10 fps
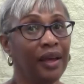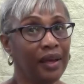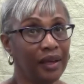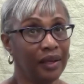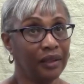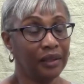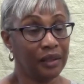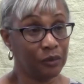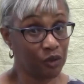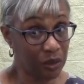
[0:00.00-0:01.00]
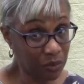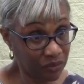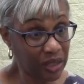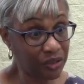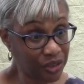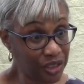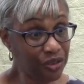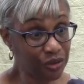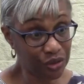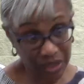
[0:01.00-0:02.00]
And some of our
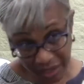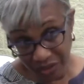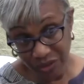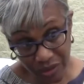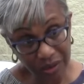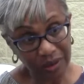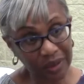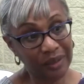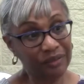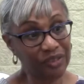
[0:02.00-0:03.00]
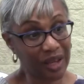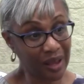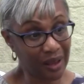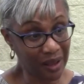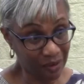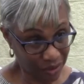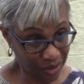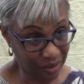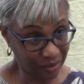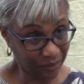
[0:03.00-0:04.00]
teachers actually lived out
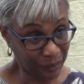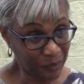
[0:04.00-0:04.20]
here.